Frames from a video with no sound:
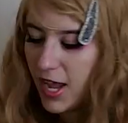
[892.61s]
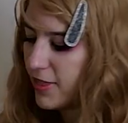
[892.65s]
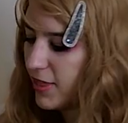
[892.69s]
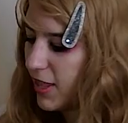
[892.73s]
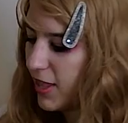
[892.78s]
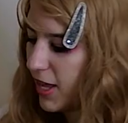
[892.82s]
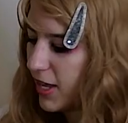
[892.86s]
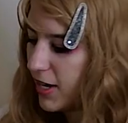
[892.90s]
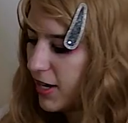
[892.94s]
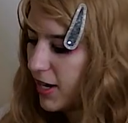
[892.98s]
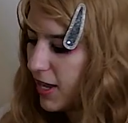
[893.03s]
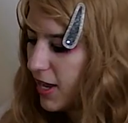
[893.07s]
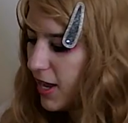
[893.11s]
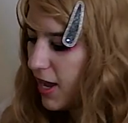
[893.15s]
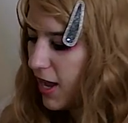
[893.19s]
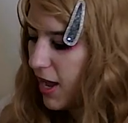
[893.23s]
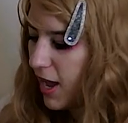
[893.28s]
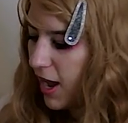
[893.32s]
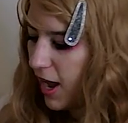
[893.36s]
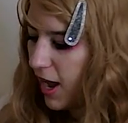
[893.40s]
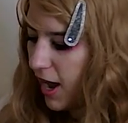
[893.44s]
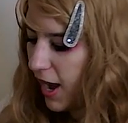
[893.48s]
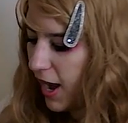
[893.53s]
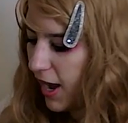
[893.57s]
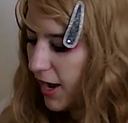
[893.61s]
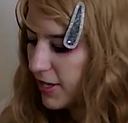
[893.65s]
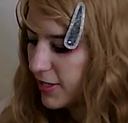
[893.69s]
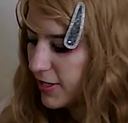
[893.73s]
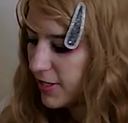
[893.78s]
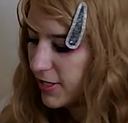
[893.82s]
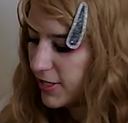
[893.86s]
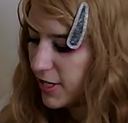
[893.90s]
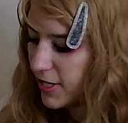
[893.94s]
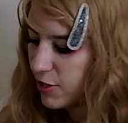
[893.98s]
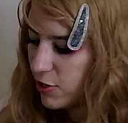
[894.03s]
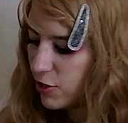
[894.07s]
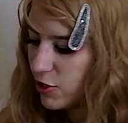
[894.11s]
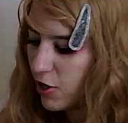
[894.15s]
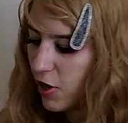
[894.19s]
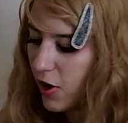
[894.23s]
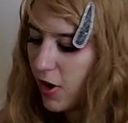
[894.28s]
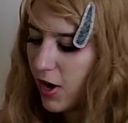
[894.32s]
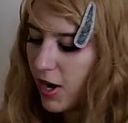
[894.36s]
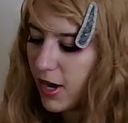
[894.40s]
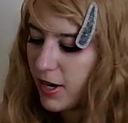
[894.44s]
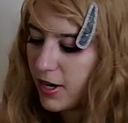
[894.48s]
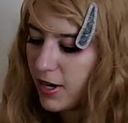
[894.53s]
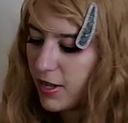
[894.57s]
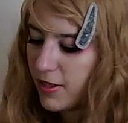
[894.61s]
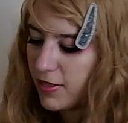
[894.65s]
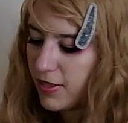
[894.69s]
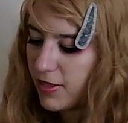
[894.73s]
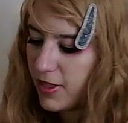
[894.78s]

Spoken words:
And then I stitched on